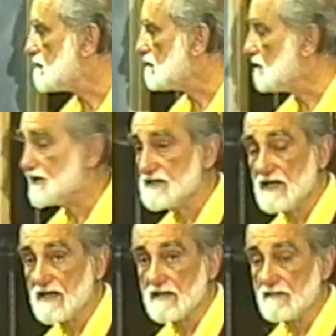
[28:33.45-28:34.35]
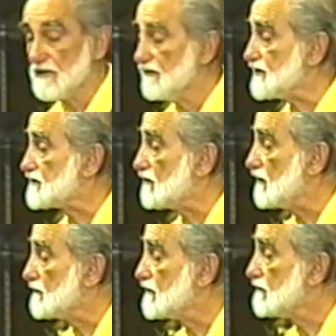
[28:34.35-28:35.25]
much like a movie
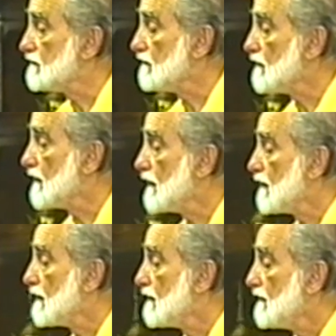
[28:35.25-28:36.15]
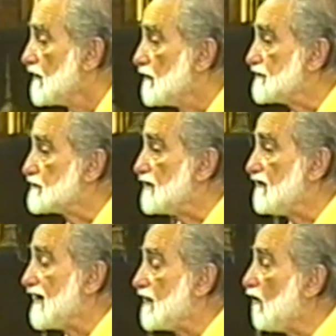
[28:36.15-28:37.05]
script, which we
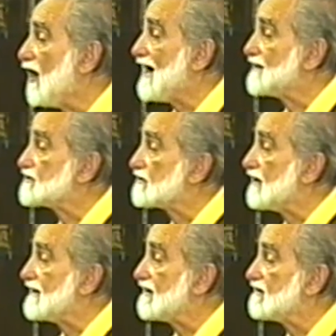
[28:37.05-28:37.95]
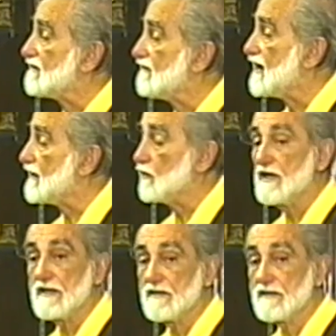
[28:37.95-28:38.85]
then watch or identify
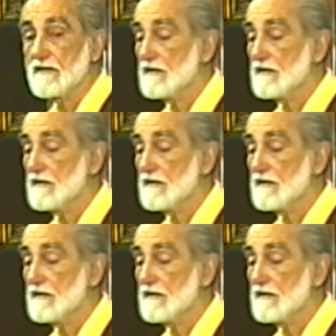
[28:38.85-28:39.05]
with.